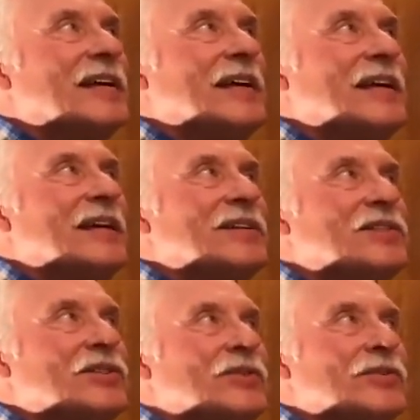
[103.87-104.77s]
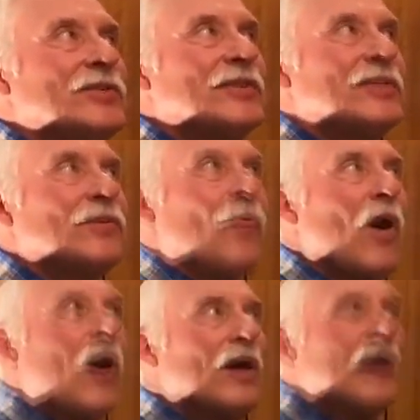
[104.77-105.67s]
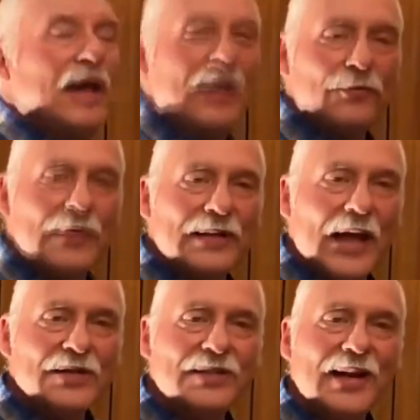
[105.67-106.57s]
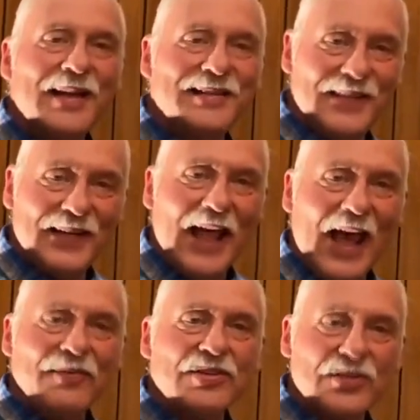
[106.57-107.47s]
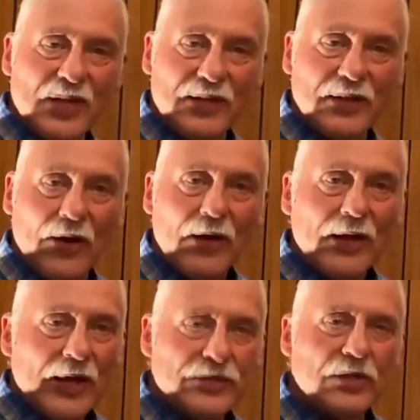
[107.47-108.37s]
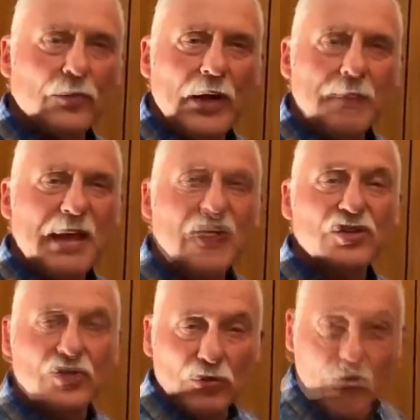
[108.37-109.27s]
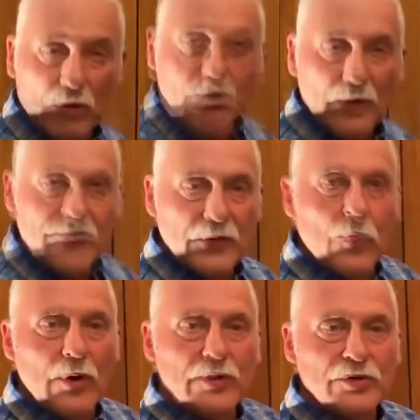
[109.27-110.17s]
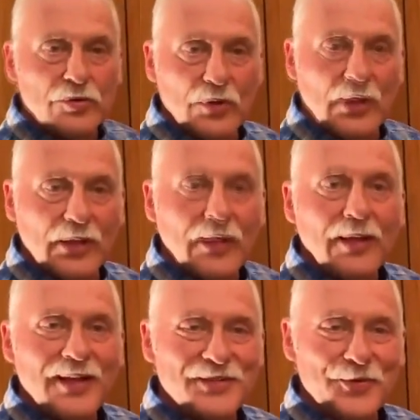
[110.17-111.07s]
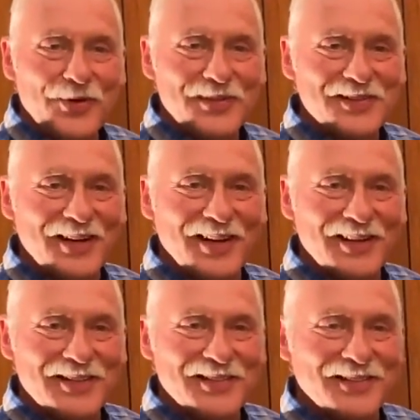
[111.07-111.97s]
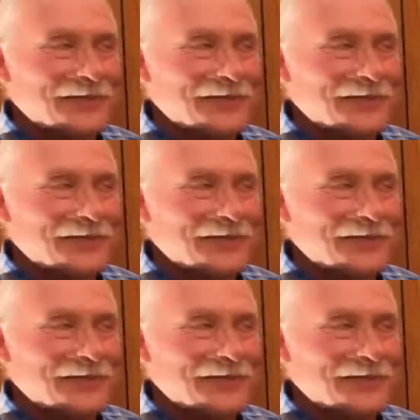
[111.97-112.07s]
into the wall and realized that I did have a stud there. That's a good way to make sure that where you're drilling is where the stud is.